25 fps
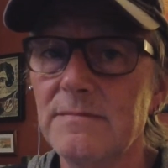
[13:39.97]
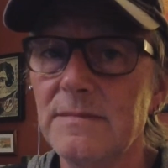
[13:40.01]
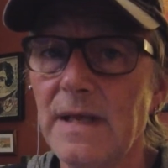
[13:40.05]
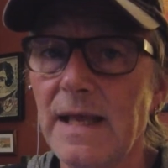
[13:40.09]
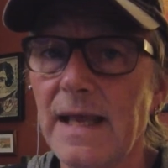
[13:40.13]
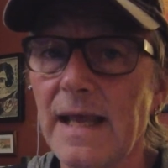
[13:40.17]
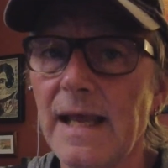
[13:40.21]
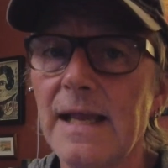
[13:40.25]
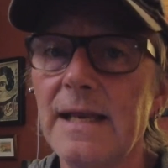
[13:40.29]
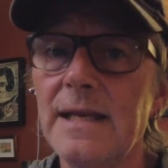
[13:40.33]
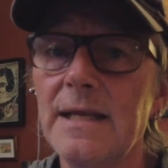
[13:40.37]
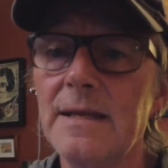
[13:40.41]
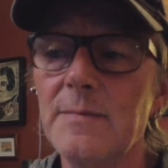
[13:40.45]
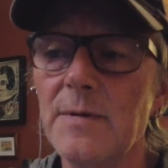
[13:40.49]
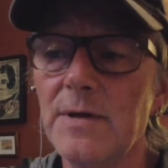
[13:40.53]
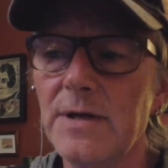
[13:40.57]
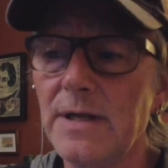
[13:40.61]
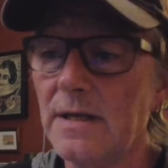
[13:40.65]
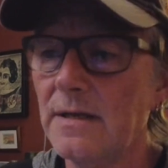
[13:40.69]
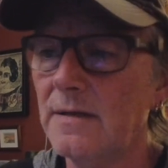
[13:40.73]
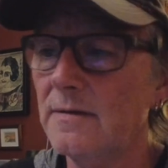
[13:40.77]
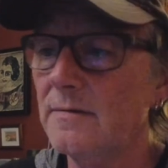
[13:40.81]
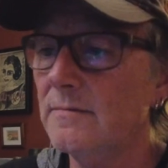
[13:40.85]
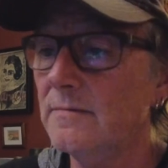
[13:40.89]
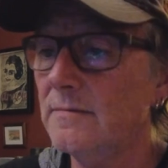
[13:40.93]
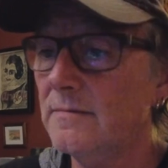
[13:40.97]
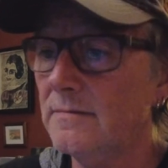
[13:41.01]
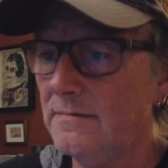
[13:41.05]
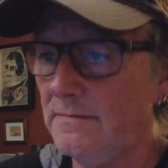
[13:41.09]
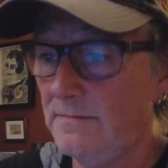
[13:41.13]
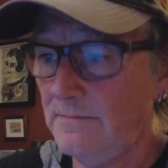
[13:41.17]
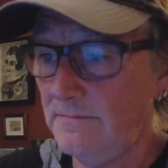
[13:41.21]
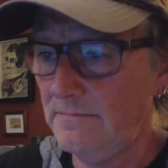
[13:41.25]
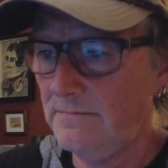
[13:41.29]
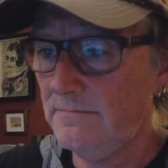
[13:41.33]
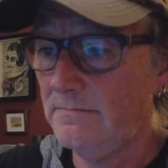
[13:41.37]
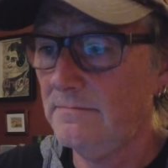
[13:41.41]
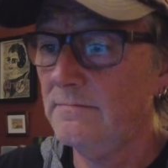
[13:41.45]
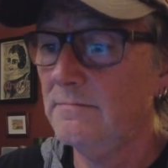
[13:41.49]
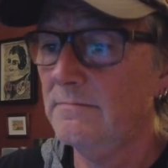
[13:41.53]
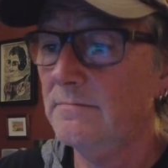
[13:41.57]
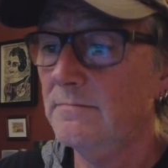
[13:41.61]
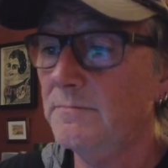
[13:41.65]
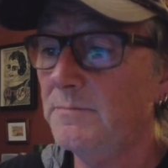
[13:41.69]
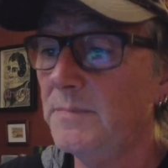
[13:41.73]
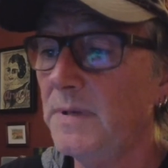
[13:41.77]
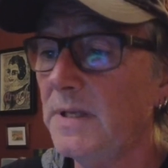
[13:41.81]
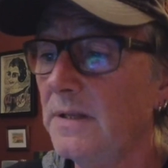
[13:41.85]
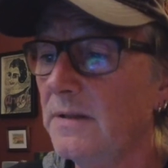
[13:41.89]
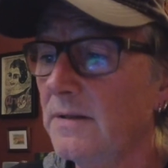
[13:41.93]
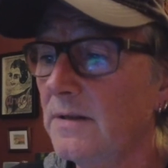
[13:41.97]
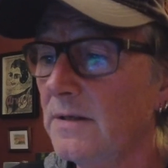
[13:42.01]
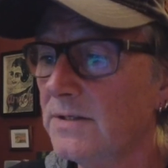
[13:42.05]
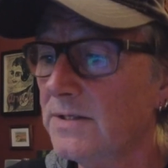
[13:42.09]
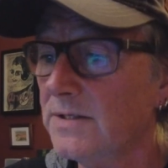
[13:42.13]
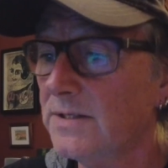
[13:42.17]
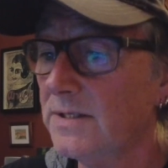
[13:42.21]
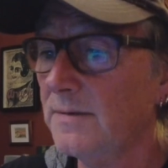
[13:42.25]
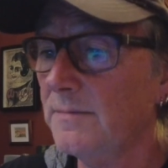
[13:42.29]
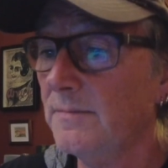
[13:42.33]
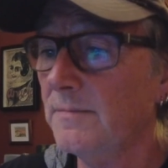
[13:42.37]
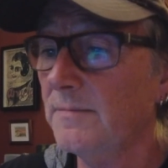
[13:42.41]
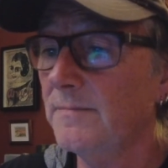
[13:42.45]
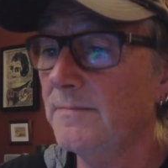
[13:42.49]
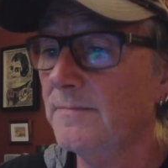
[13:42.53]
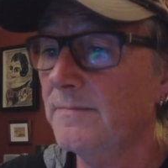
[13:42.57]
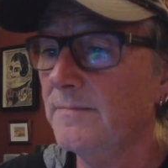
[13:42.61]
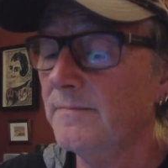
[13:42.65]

anybody beating this team.